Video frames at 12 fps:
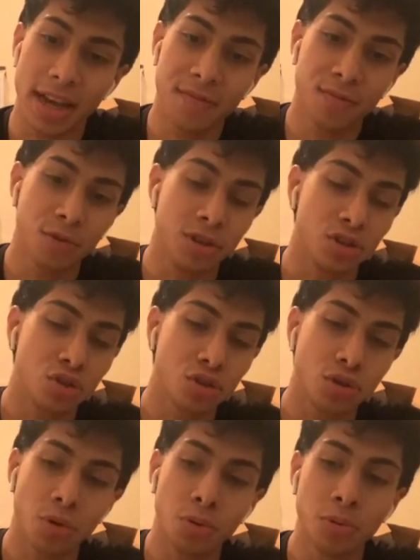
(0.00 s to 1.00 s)
Everyone is
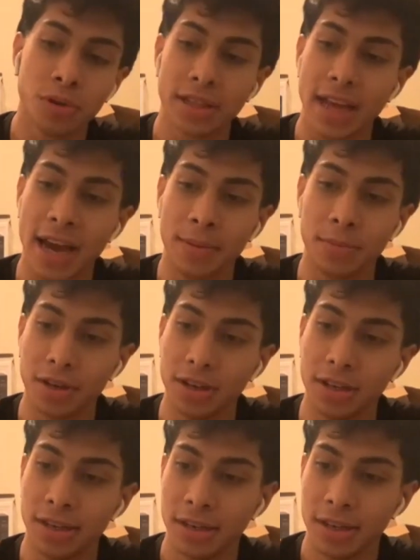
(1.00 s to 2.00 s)
so damn
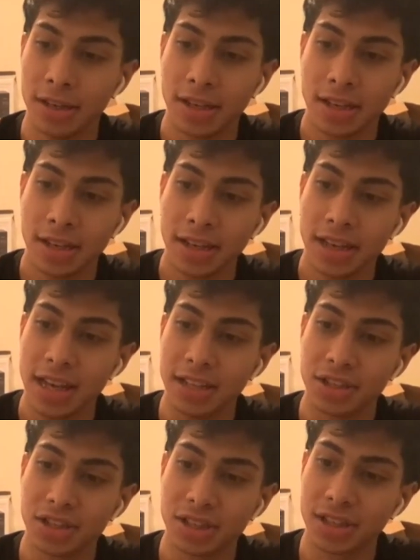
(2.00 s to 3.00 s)
good.
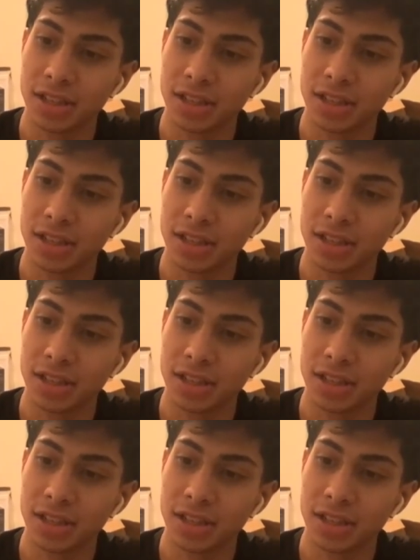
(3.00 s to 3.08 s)
It's just